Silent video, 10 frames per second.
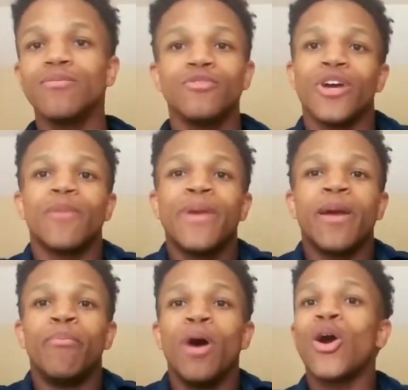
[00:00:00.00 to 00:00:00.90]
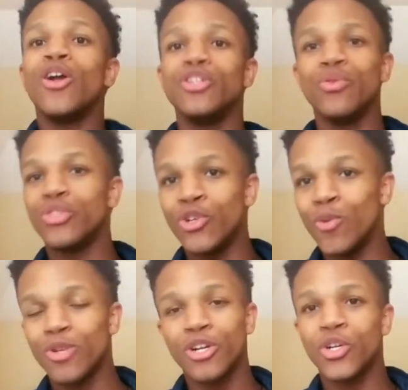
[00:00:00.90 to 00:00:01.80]
trying to make a buck on
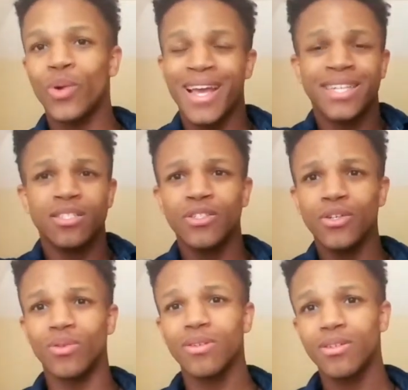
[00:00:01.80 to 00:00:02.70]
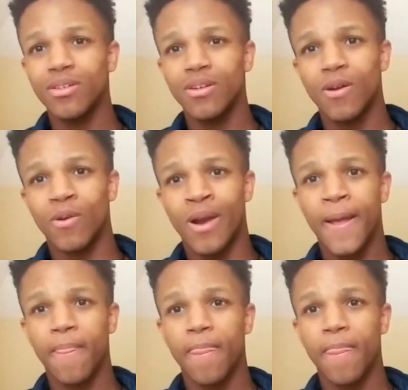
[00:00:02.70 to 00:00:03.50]
YouTube, trying to do what he has to do, right?